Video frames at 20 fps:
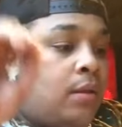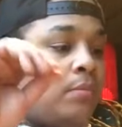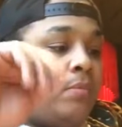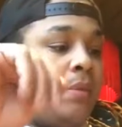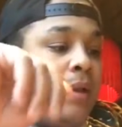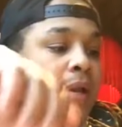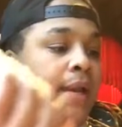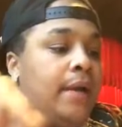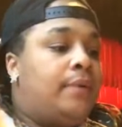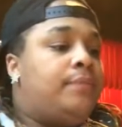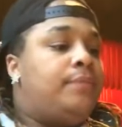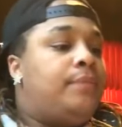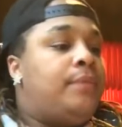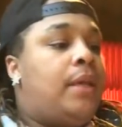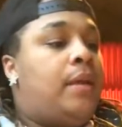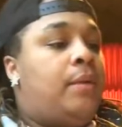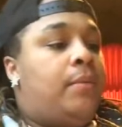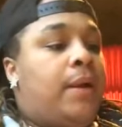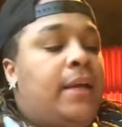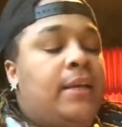But yeah,
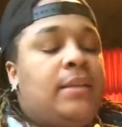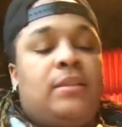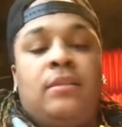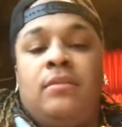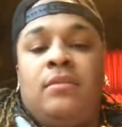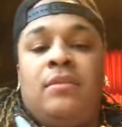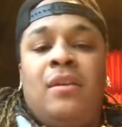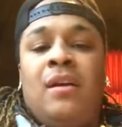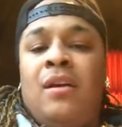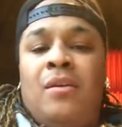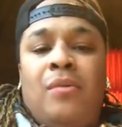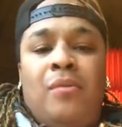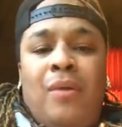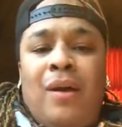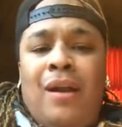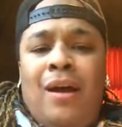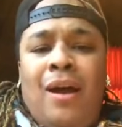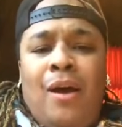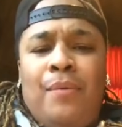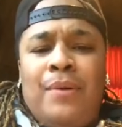anyways,
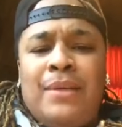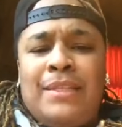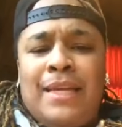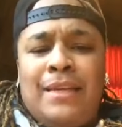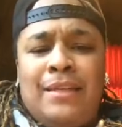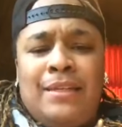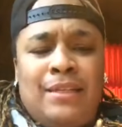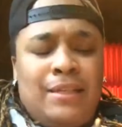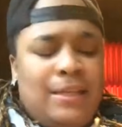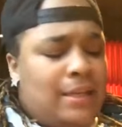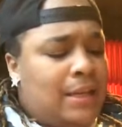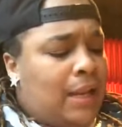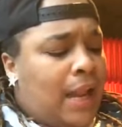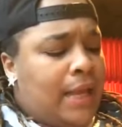why do I always get into the,